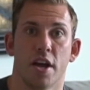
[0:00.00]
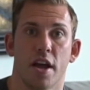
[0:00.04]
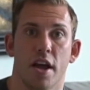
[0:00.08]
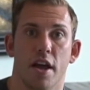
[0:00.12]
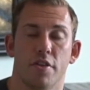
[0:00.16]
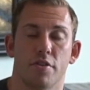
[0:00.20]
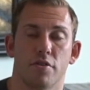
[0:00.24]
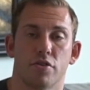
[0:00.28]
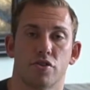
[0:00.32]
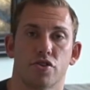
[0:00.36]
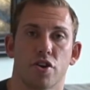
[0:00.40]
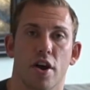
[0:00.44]

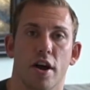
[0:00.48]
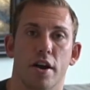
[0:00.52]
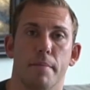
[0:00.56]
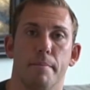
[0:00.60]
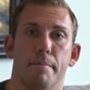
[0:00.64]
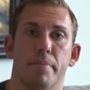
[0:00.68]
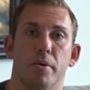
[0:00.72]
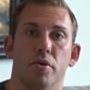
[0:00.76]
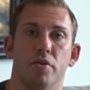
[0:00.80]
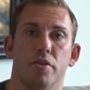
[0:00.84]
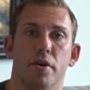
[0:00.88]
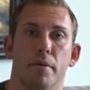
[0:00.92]
and they're trying
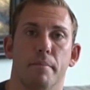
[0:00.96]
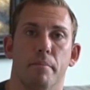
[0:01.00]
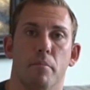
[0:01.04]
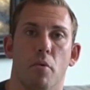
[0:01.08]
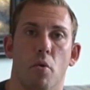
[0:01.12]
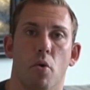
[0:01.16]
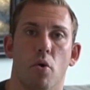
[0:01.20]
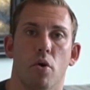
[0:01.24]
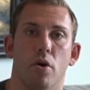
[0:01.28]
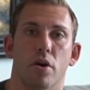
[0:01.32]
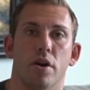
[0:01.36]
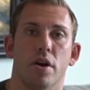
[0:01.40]
to build it
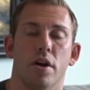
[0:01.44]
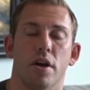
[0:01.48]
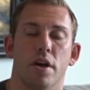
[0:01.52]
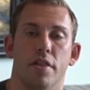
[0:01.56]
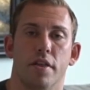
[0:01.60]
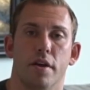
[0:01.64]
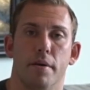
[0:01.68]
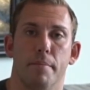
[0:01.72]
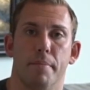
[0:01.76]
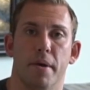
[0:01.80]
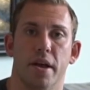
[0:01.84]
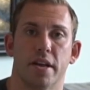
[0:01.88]
more
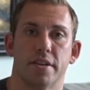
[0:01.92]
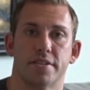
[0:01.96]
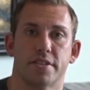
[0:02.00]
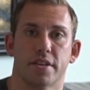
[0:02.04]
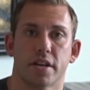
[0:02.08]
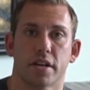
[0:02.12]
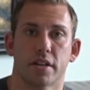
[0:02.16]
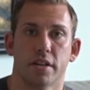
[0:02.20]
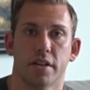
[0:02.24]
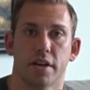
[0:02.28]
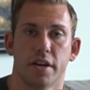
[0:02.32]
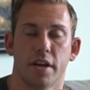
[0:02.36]
than
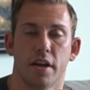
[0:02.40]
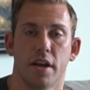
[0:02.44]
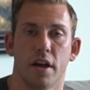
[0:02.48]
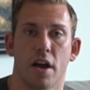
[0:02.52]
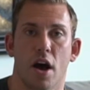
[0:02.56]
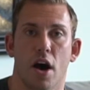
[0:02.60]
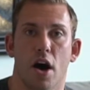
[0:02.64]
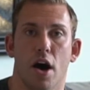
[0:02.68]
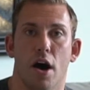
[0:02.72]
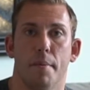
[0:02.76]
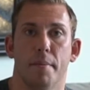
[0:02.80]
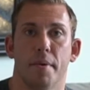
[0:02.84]
basically
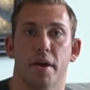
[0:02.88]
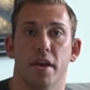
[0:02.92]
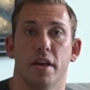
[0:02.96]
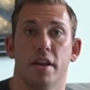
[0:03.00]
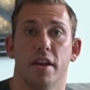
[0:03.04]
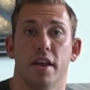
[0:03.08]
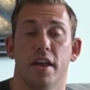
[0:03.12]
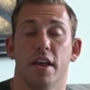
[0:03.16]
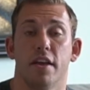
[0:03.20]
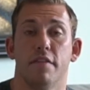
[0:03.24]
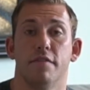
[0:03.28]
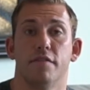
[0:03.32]

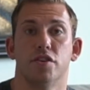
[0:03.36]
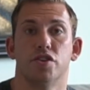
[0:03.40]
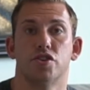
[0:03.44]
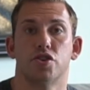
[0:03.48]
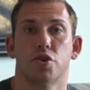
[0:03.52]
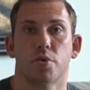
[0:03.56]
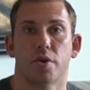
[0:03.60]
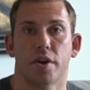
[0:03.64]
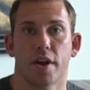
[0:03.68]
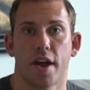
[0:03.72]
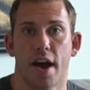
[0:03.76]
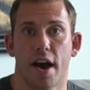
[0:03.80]
an
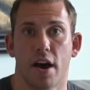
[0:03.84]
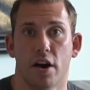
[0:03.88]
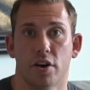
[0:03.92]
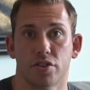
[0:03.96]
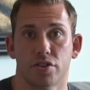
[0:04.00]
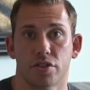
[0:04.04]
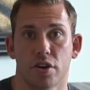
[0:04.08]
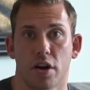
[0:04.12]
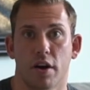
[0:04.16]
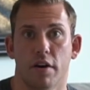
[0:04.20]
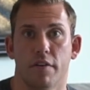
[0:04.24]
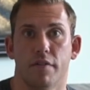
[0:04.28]
inventory
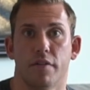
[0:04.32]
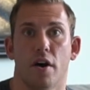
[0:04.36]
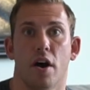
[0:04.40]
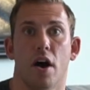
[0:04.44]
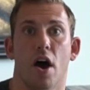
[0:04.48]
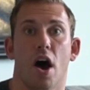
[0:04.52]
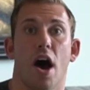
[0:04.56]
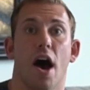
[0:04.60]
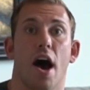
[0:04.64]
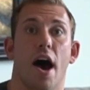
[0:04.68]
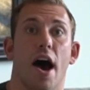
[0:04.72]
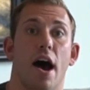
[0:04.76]
house of
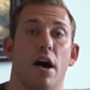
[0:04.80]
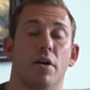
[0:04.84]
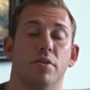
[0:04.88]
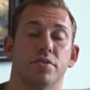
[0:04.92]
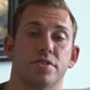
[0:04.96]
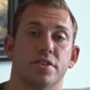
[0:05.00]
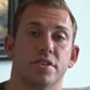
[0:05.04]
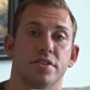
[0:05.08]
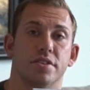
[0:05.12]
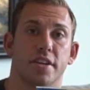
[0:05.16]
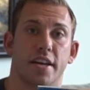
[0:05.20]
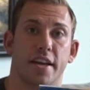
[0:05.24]

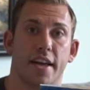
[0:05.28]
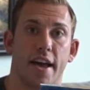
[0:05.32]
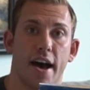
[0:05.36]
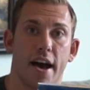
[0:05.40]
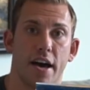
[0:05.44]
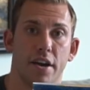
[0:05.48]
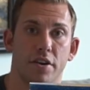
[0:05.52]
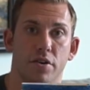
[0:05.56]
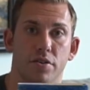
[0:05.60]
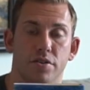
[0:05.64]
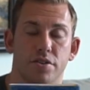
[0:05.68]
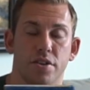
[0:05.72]
houses and
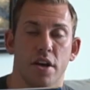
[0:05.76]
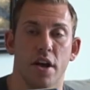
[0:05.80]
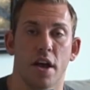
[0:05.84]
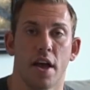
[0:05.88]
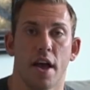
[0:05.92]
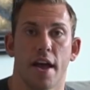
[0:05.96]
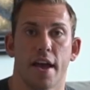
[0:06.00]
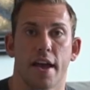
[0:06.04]
condos.